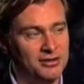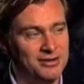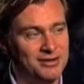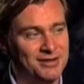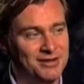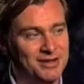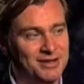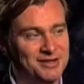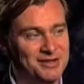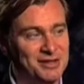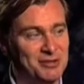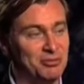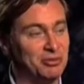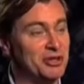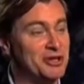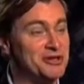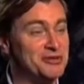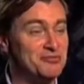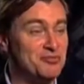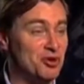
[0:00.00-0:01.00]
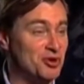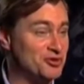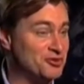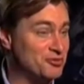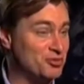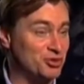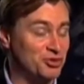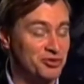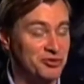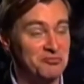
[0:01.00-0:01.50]
It simply isn't
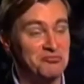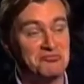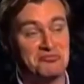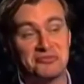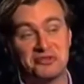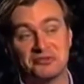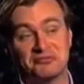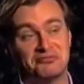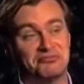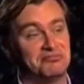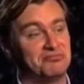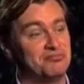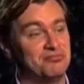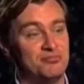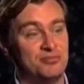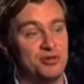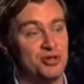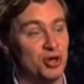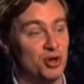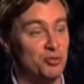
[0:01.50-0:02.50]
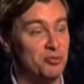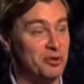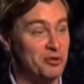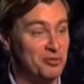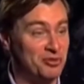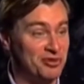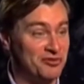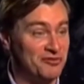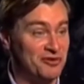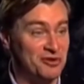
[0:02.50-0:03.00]
possible to show
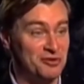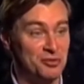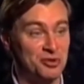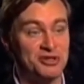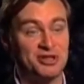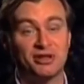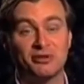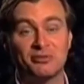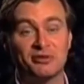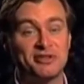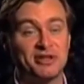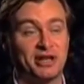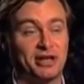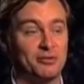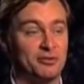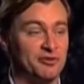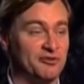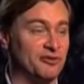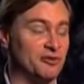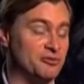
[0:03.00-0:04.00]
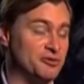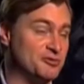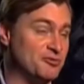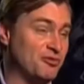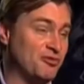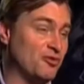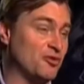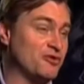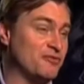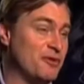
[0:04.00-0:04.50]
people the film or tell them exactly what the film is
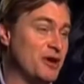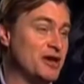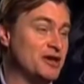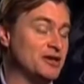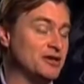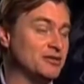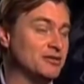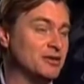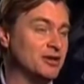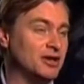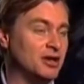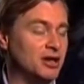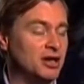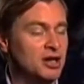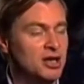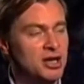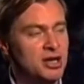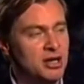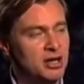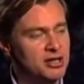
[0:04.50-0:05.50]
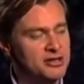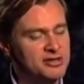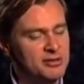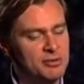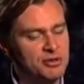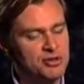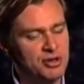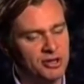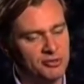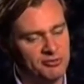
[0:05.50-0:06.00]
before you've made it. And so
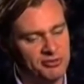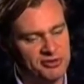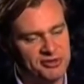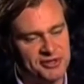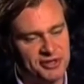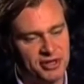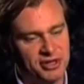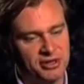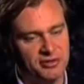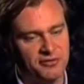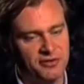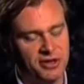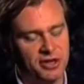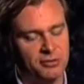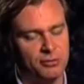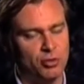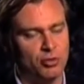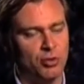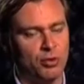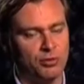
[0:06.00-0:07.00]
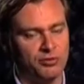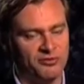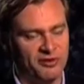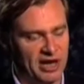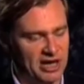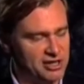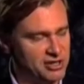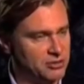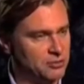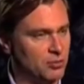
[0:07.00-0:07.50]
we try to preserve in a more
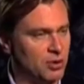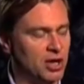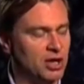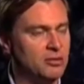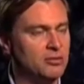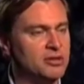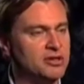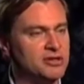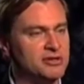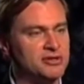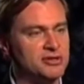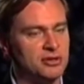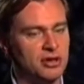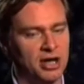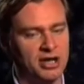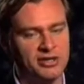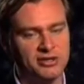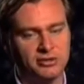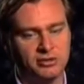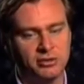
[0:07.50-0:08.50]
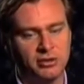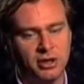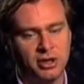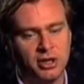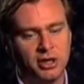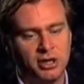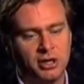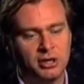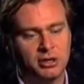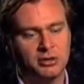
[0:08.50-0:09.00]
old-fashioned way. We just try to
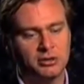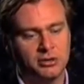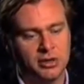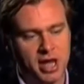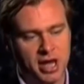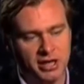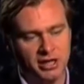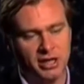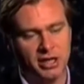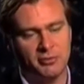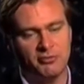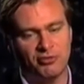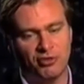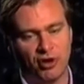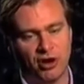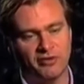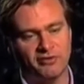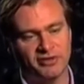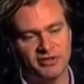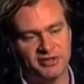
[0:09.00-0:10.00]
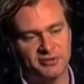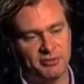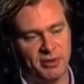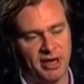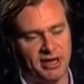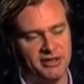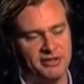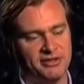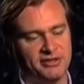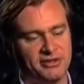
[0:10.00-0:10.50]
create a private
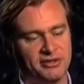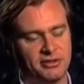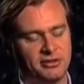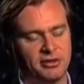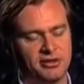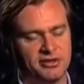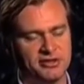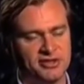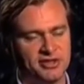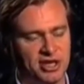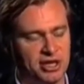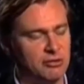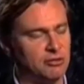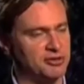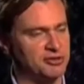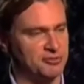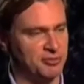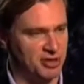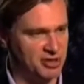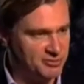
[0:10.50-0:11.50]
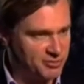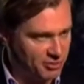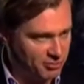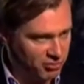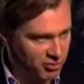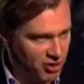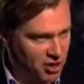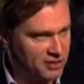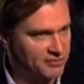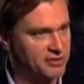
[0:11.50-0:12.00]
space, not a secret space, but a
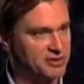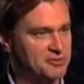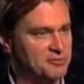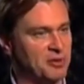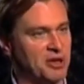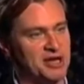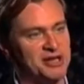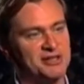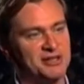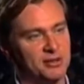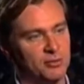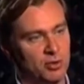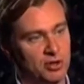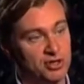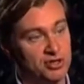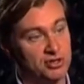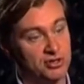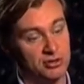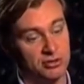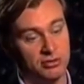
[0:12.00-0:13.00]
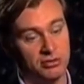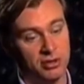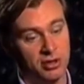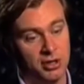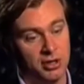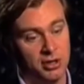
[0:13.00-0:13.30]
private space in which to